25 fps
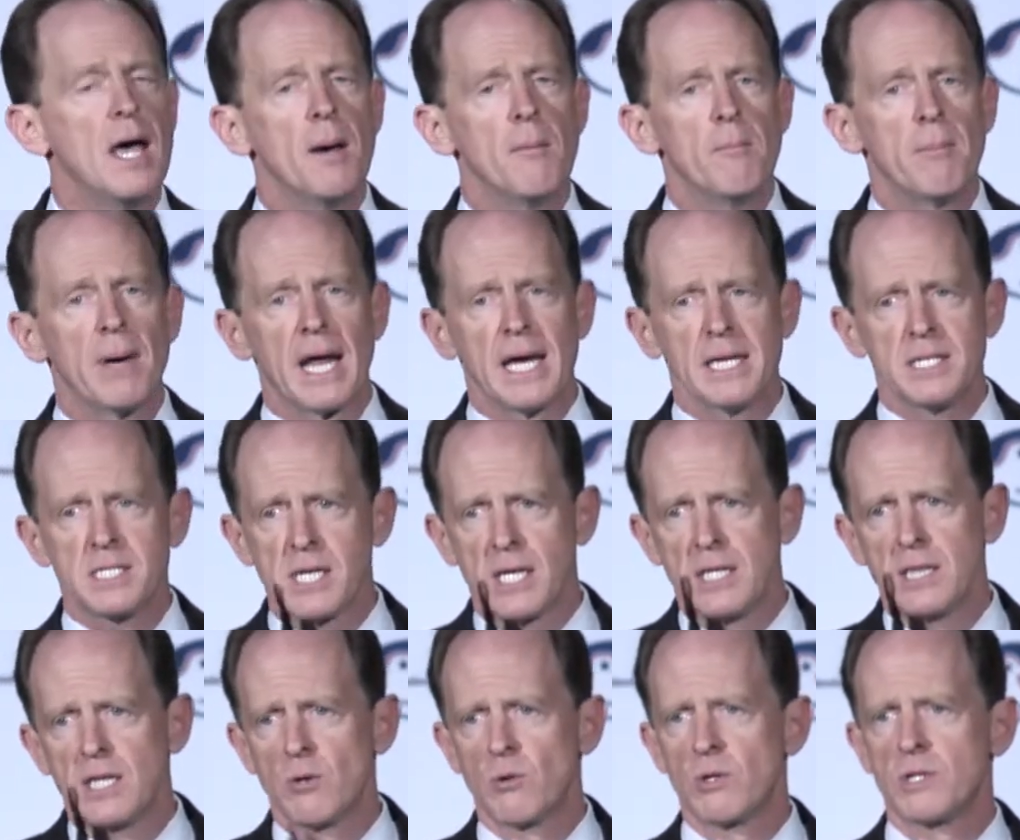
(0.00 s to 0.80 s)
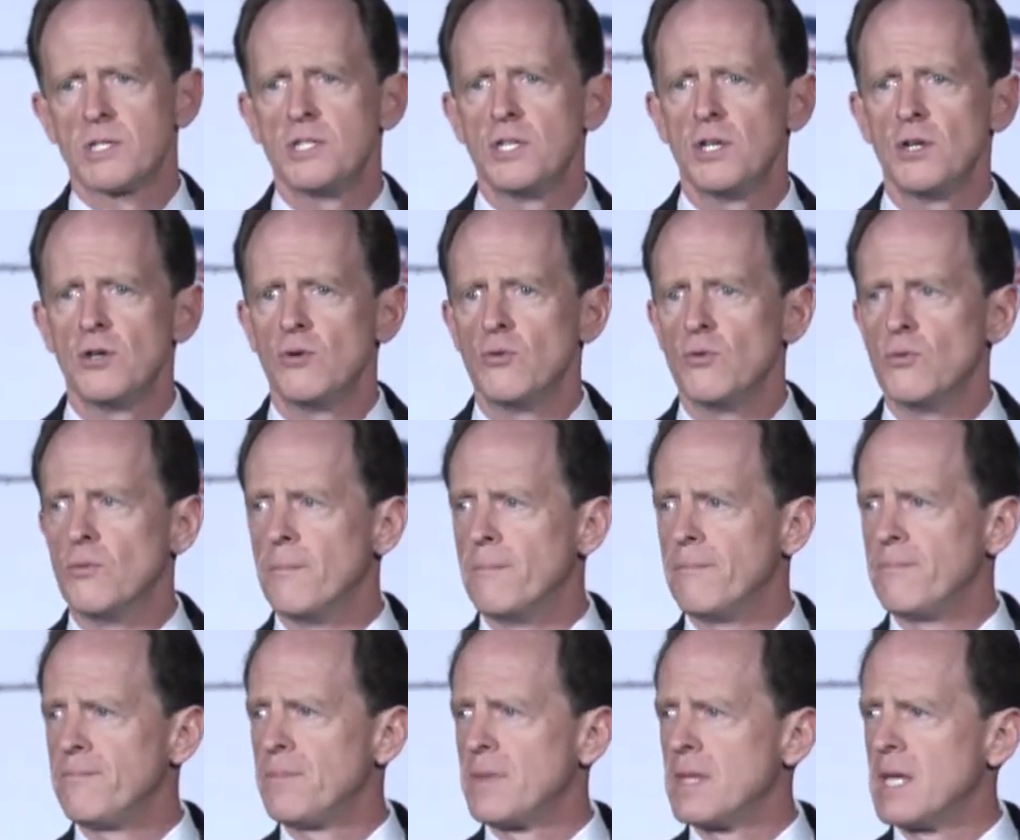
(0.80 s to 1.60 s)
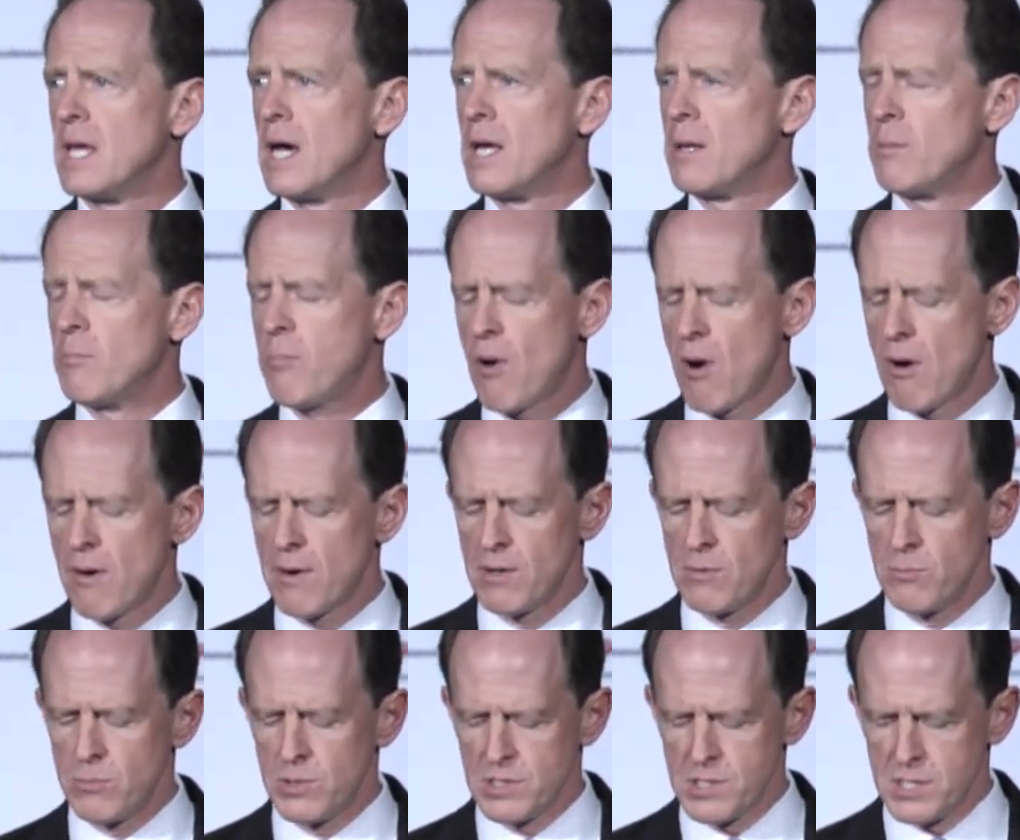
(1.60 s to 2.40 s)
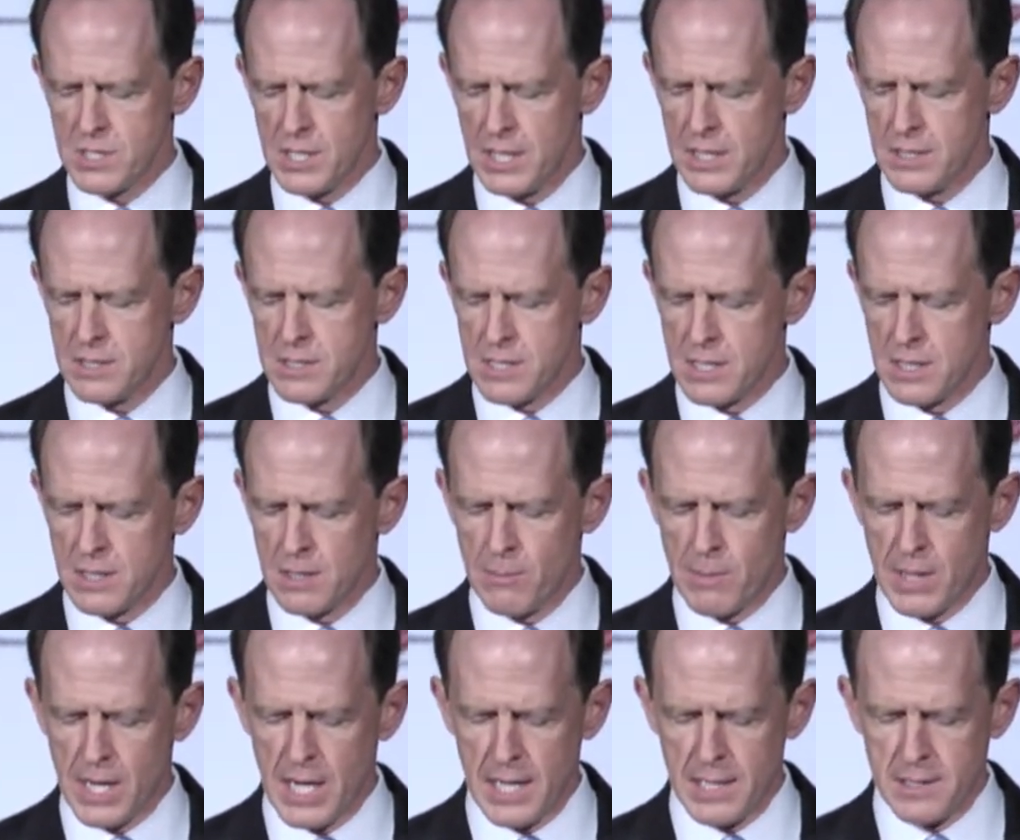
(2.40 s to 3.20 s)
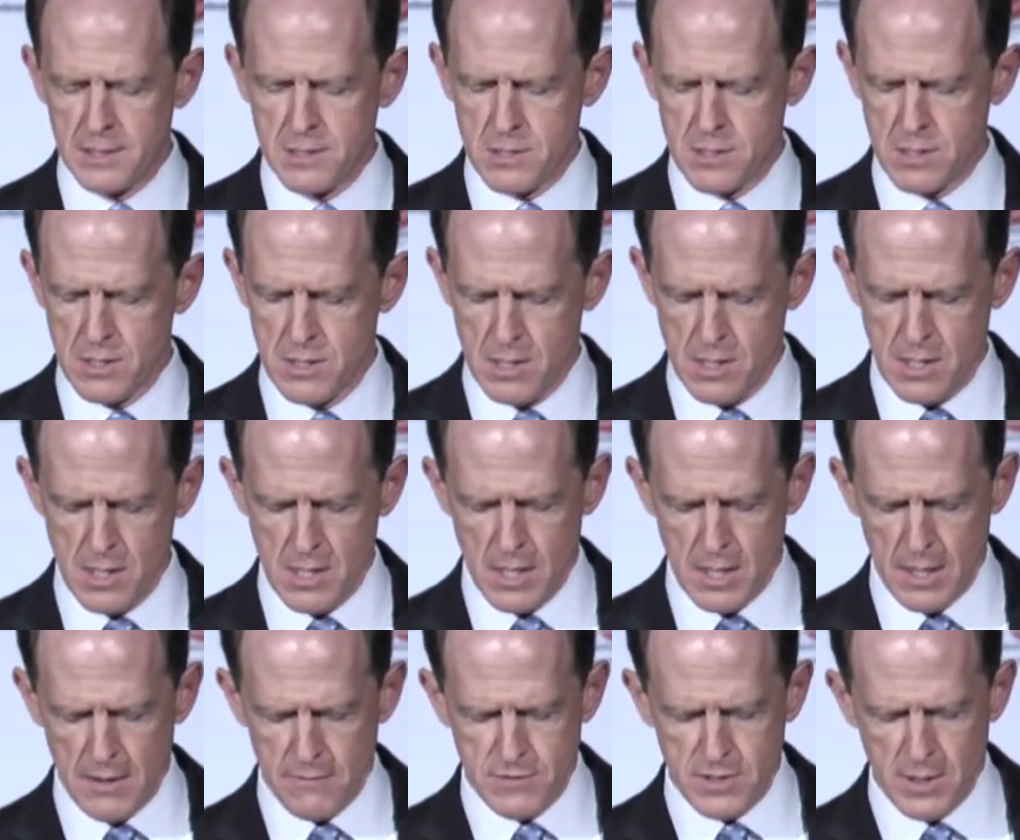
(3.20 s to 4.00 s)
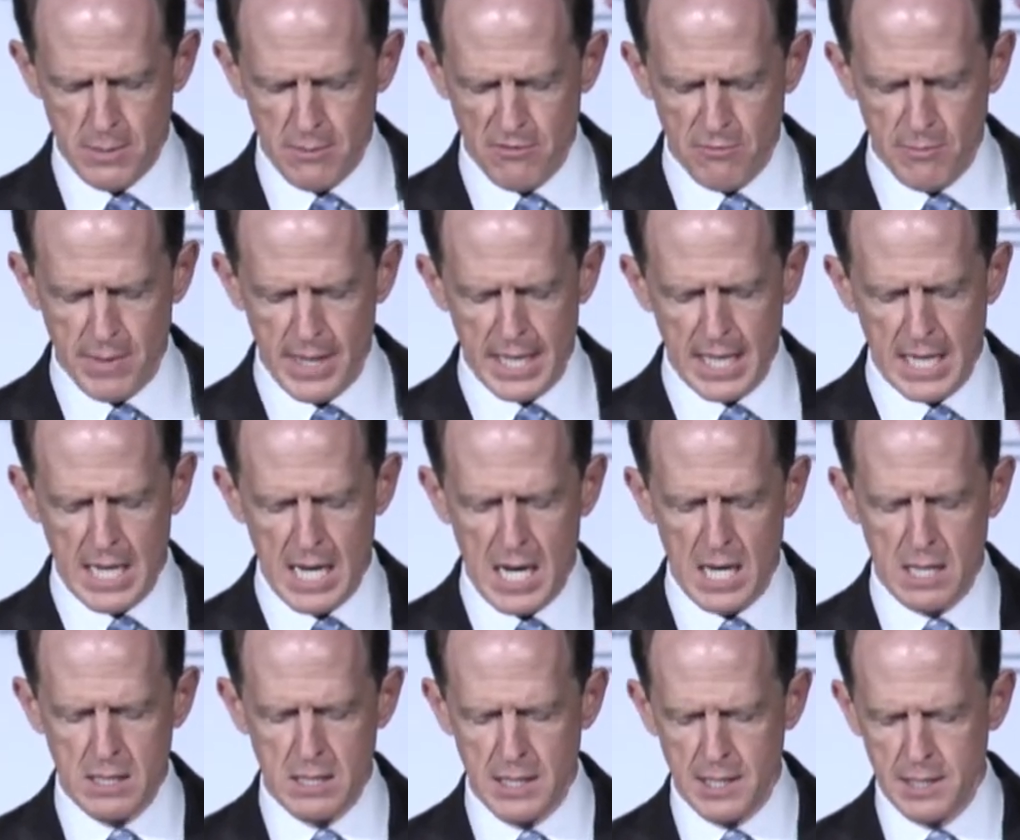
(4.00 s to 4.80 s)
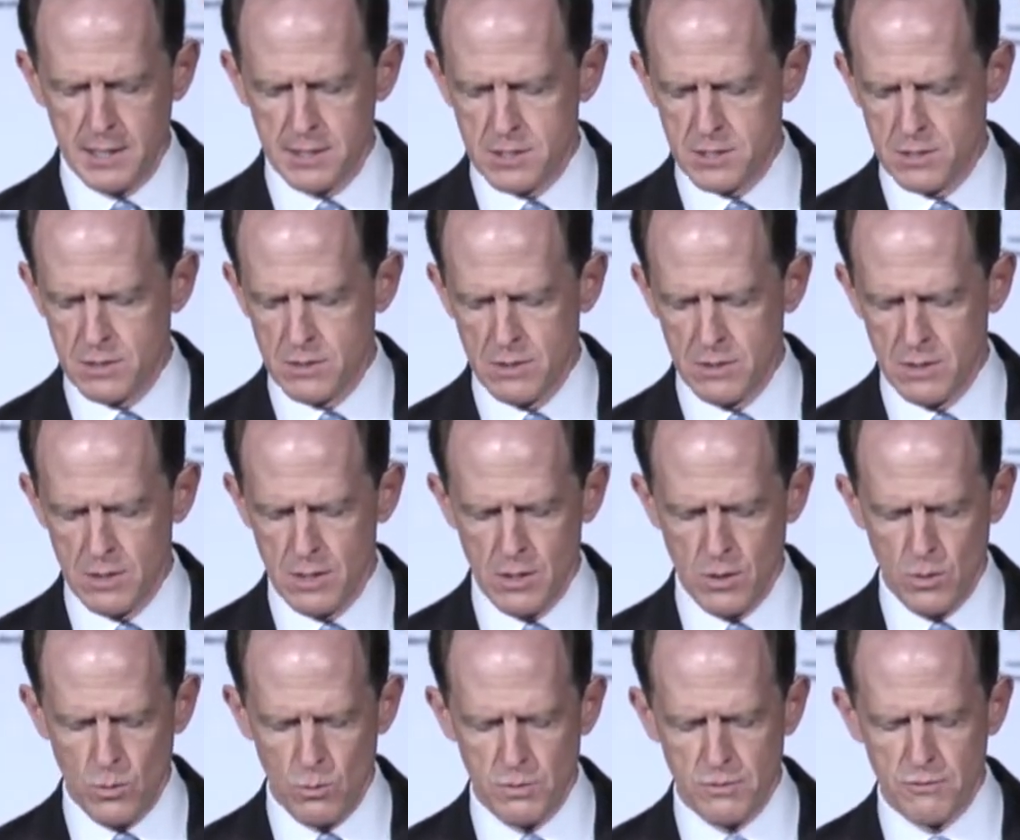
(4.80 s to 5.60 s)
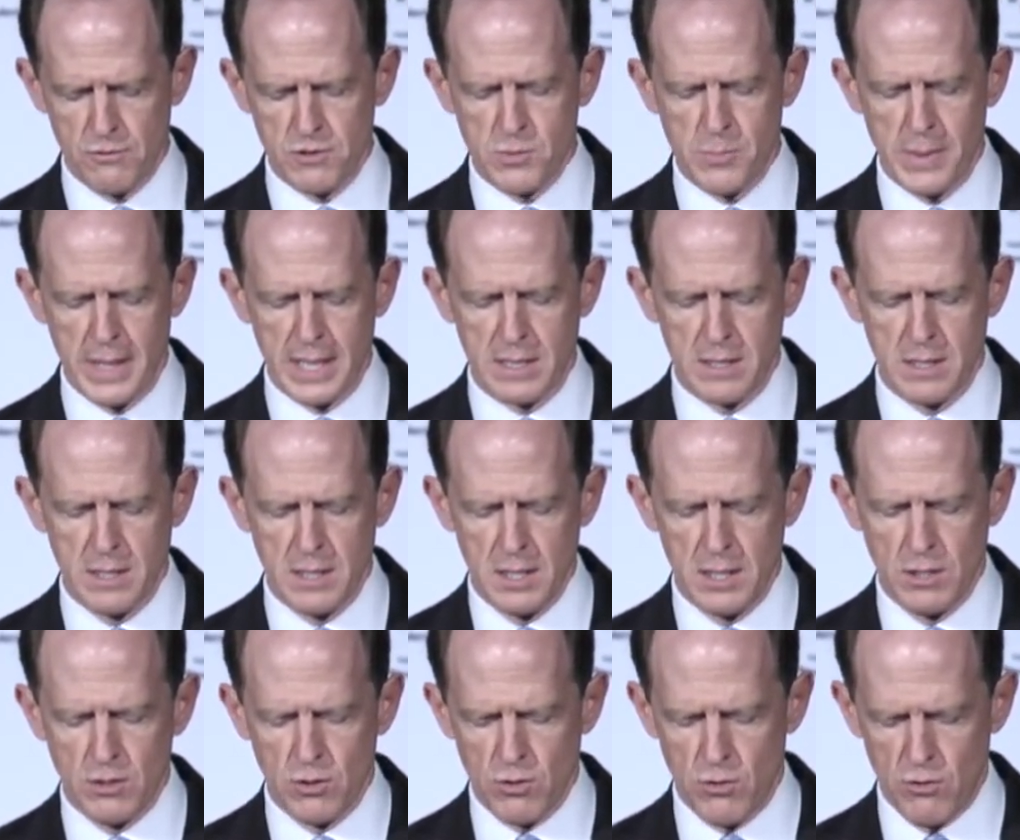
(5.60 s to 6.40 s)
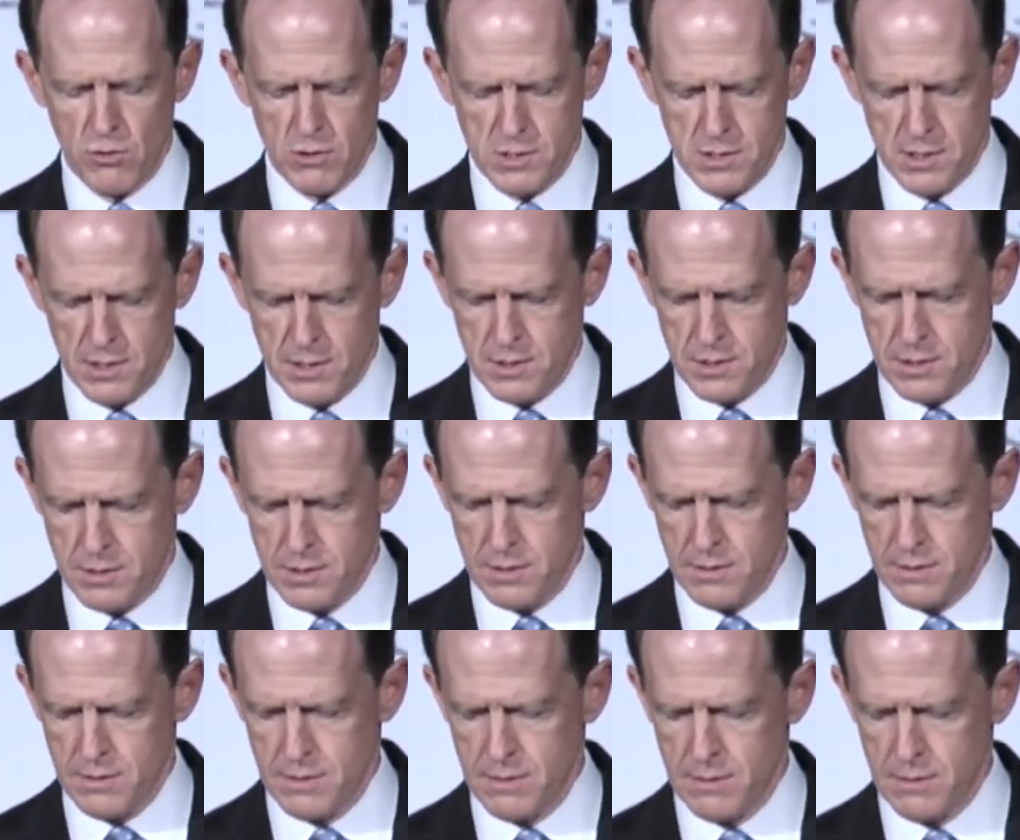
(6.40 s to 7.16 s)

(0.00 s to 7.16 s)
But I said there were 2 unpardonable sins in the minds of some of my colleagues with respect to Neil Gorsuch.